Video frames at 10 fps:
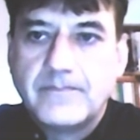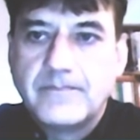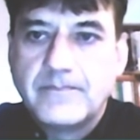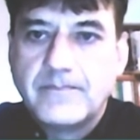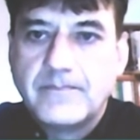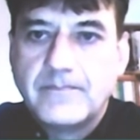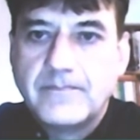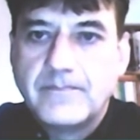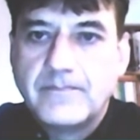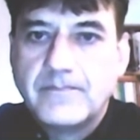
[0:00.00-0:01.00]
there was
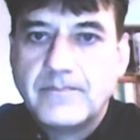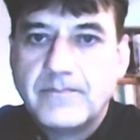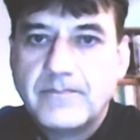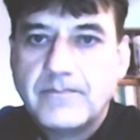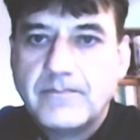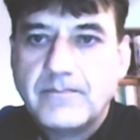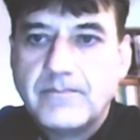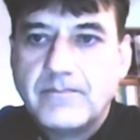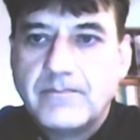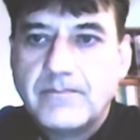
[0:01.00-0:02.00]
mentioned the huge
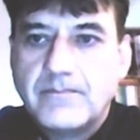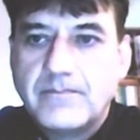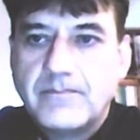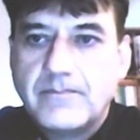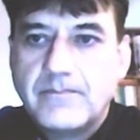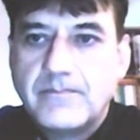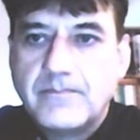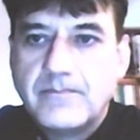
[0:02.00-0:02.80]
role of modeling